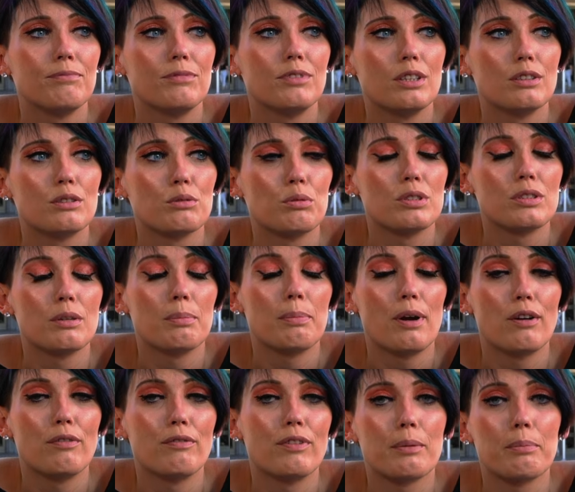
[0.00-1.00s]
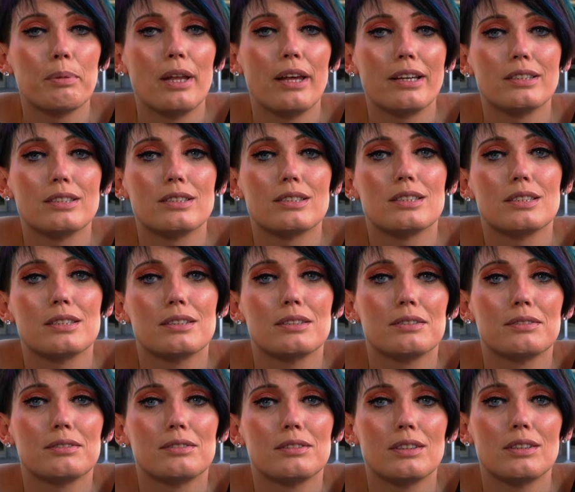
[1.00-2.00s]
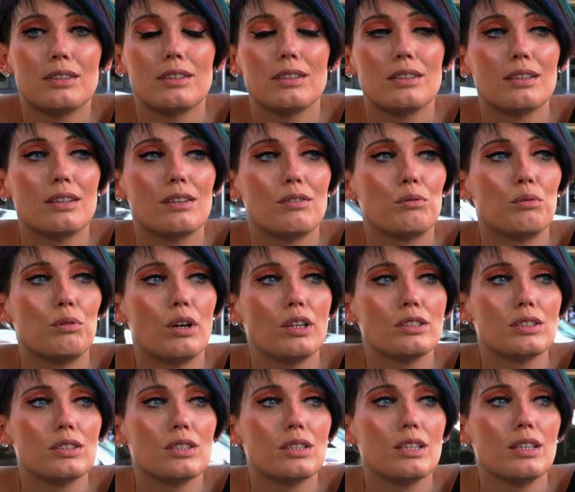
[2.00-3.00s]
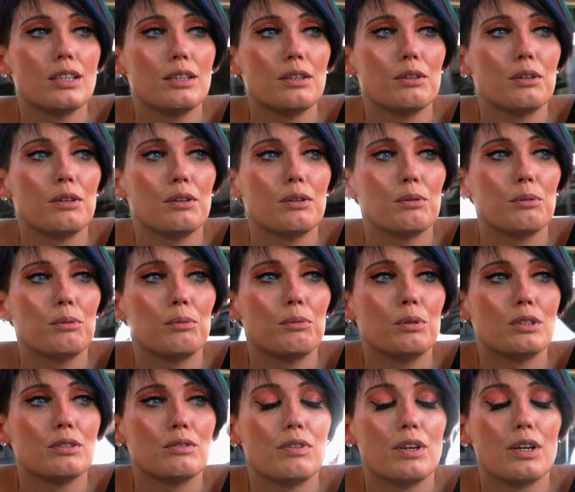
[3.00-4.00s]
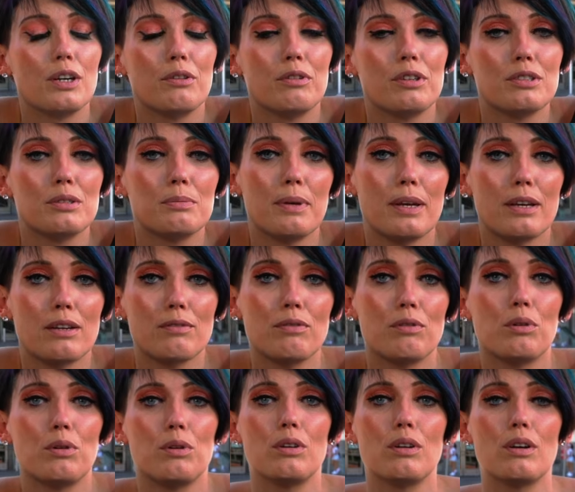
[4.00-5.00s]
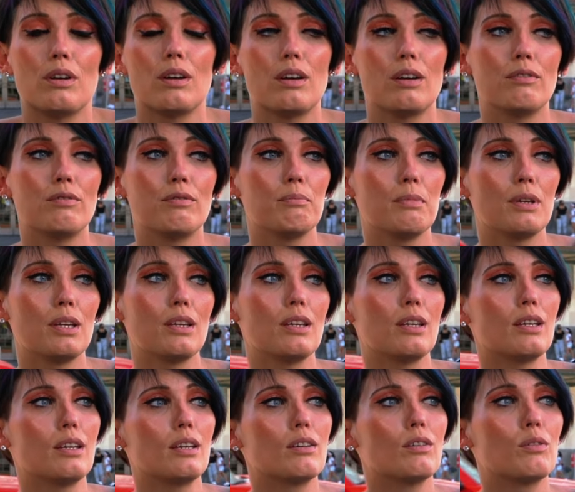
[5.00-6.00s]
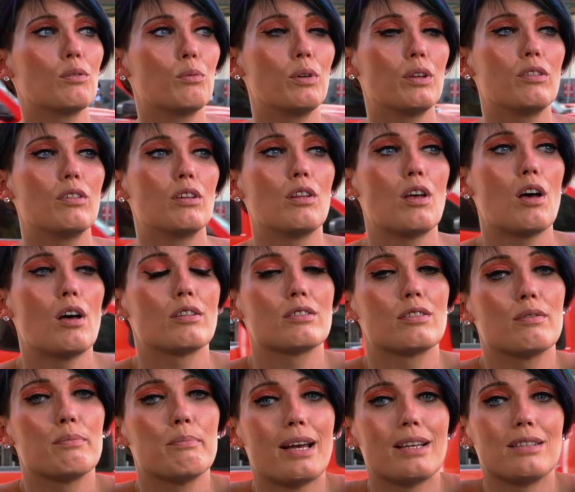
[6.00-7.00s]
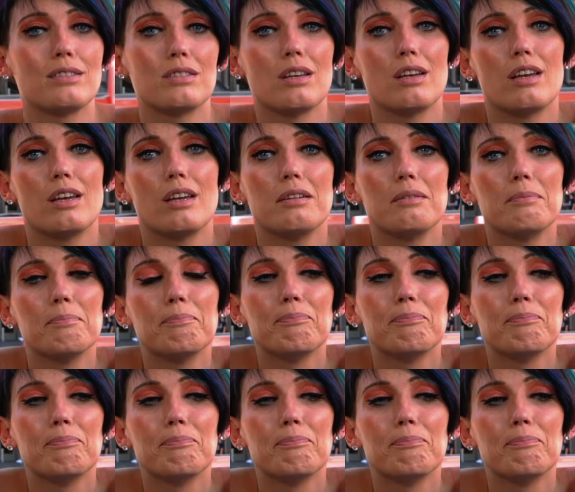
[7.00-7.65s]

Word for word: this was the perfect place. Rusty was very respectful of me with the loss of my son.